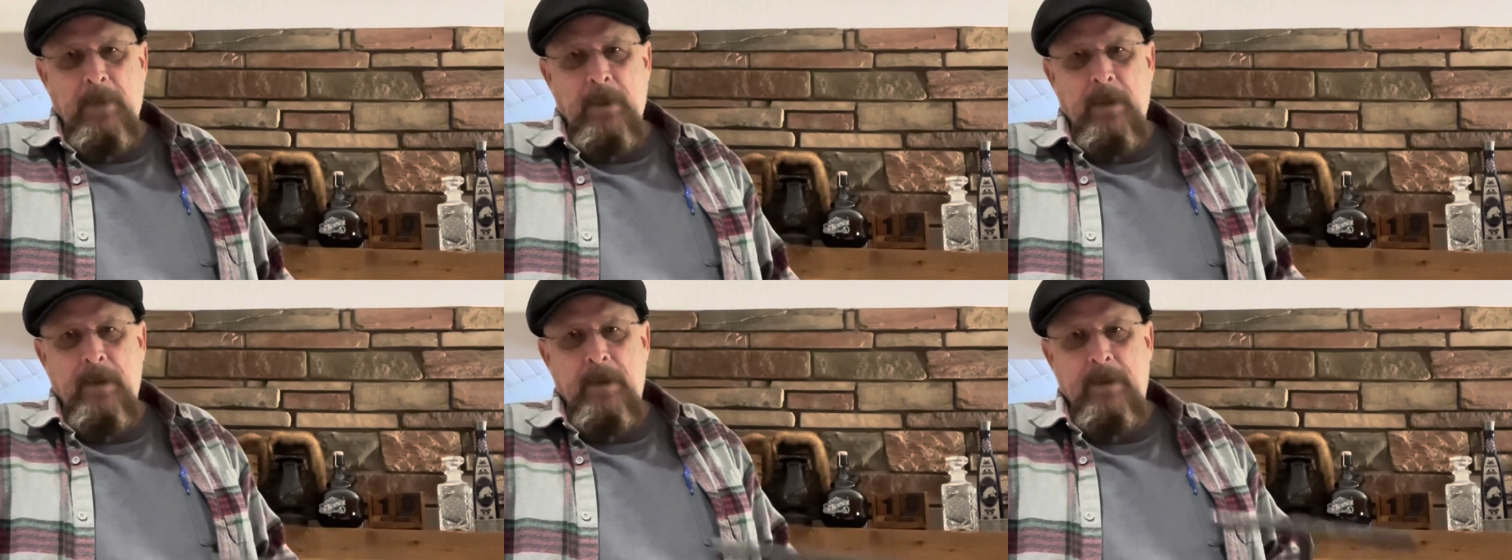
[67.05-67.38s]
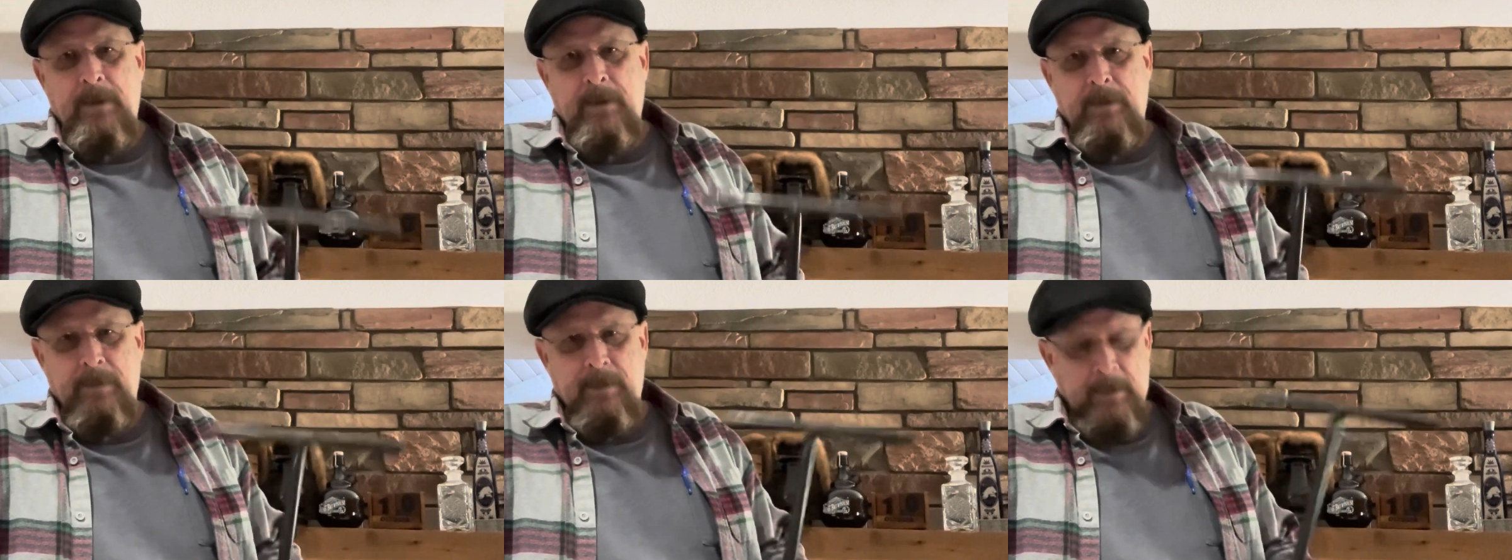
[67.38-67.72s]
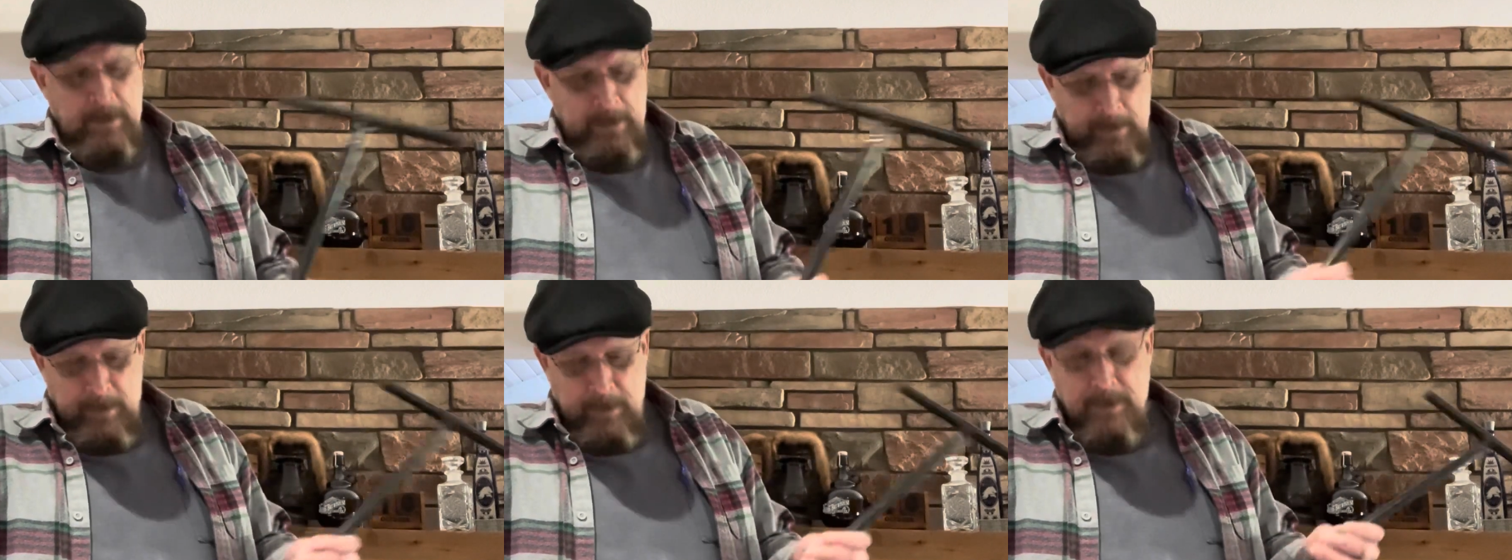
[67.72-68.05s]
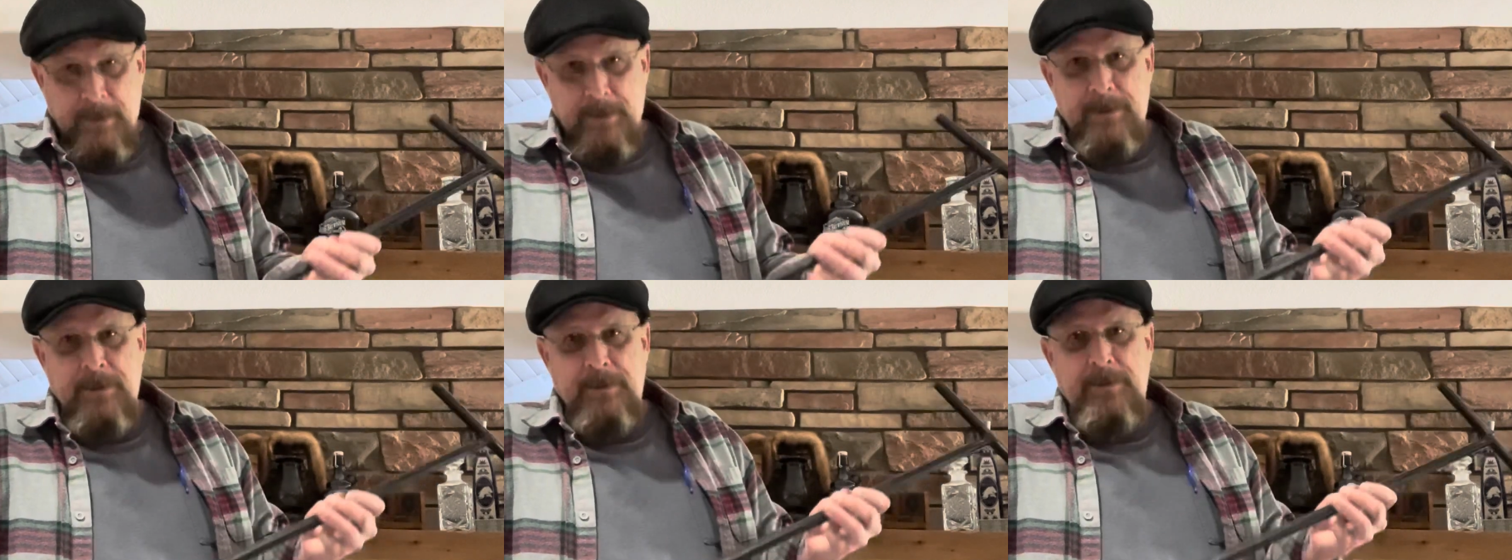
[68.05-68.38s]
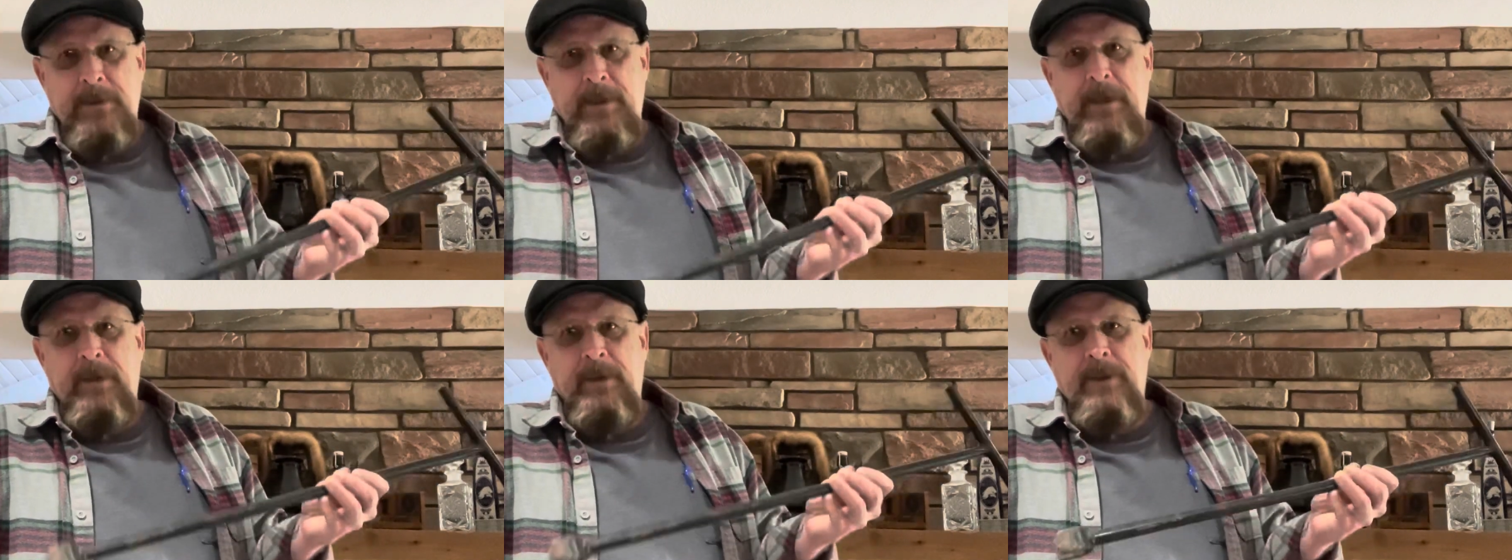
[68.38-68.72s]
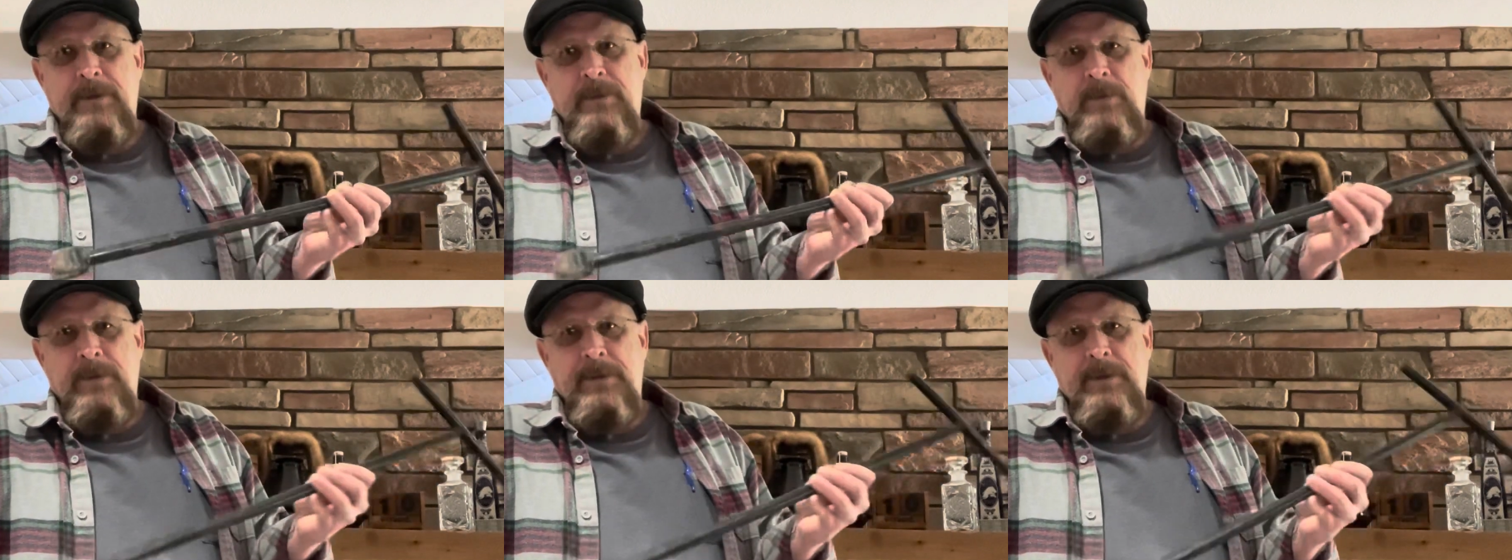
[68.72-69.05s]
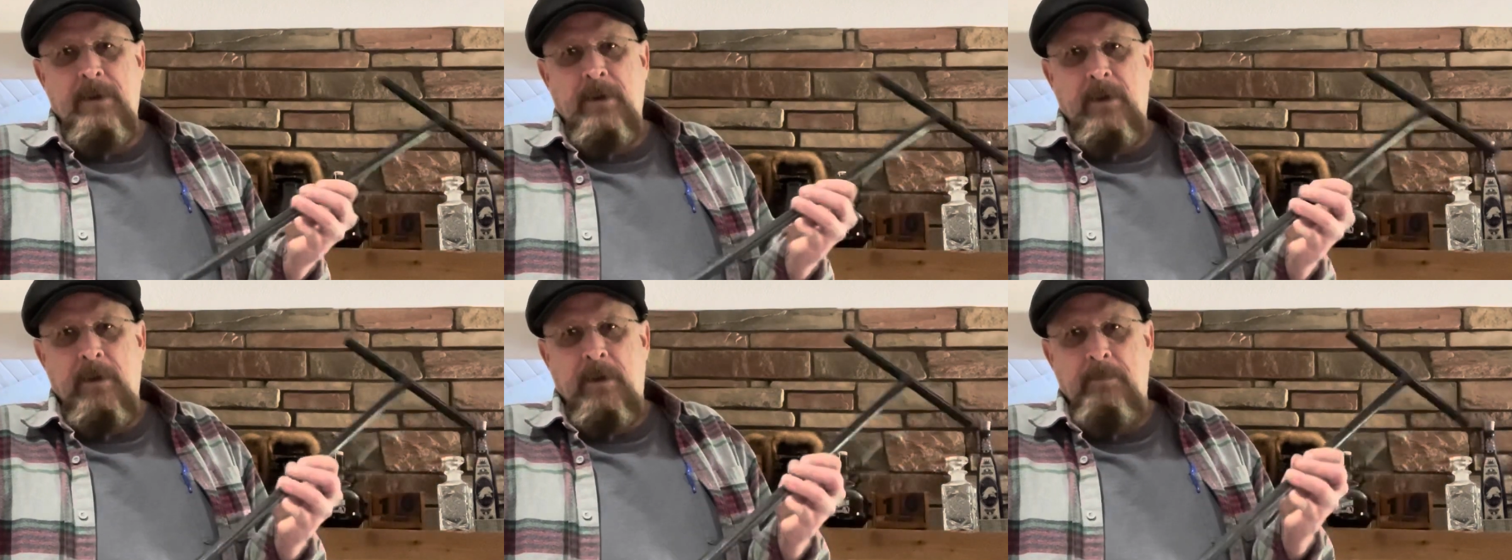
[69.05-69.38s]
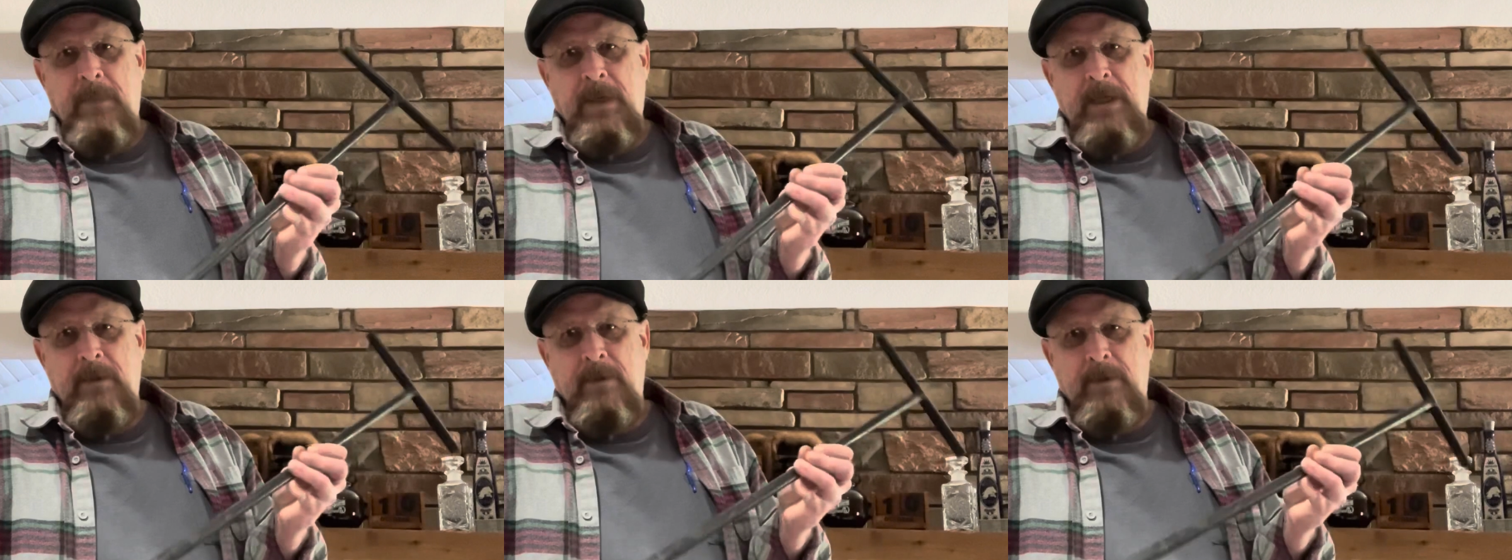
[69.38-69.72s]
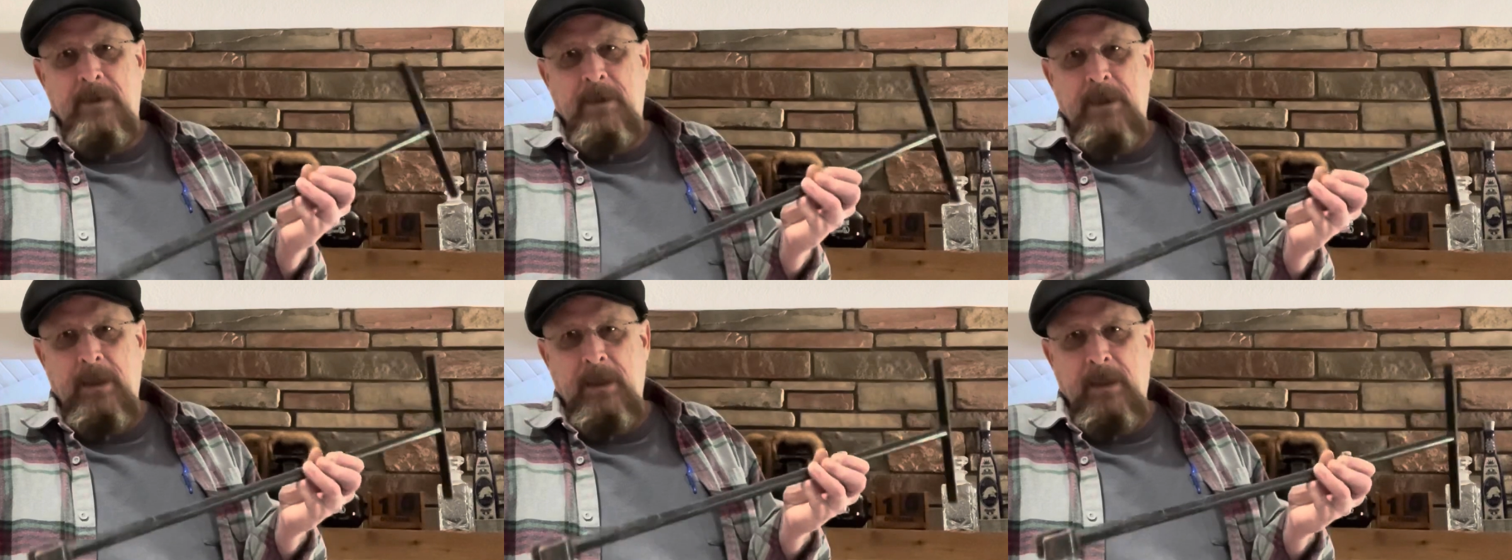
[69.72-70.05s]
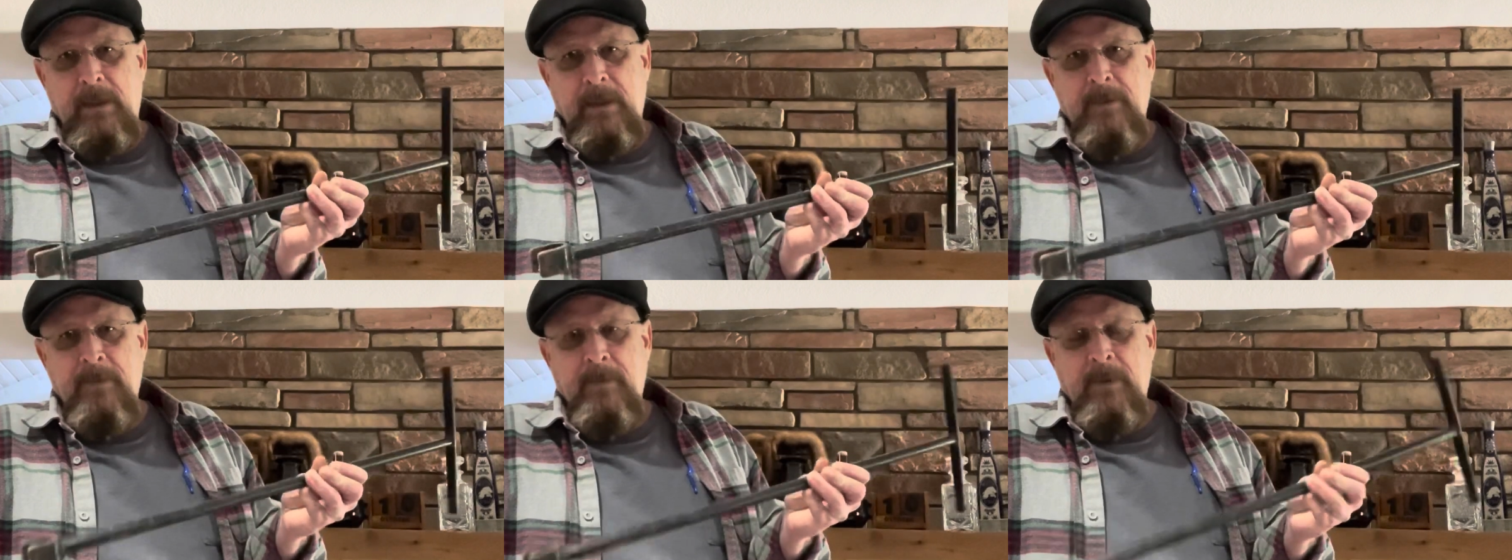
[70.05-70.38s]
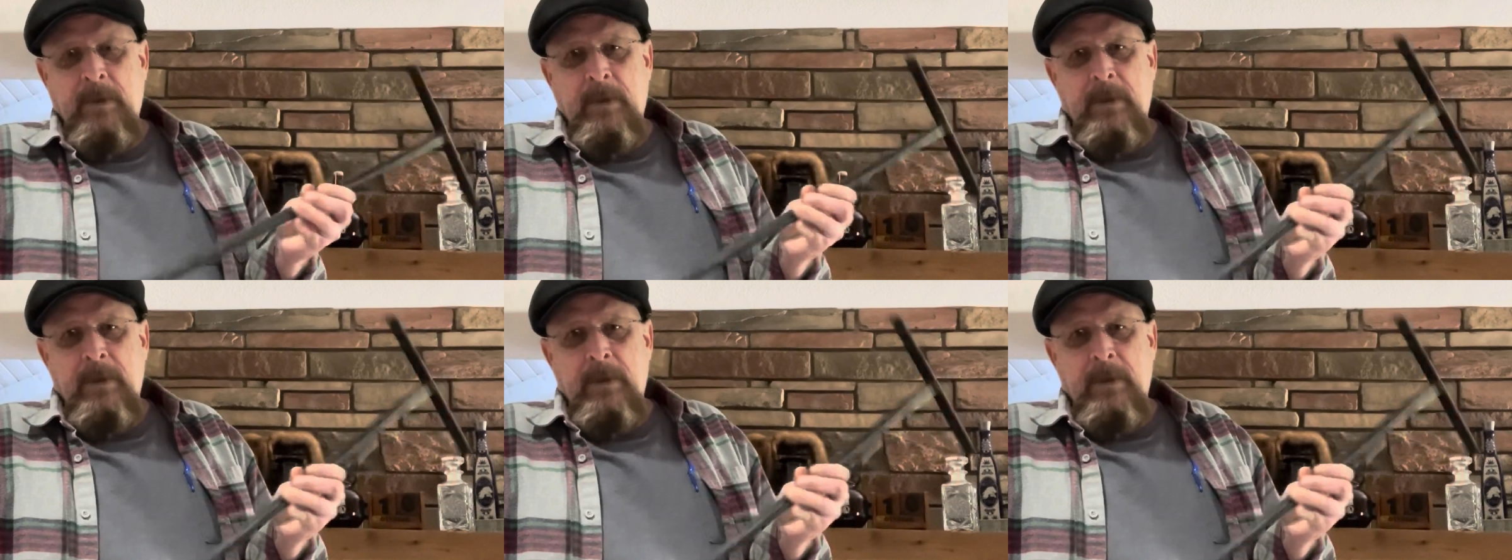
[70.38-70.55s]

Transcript: Uh, this incidentally is what's called a meter key.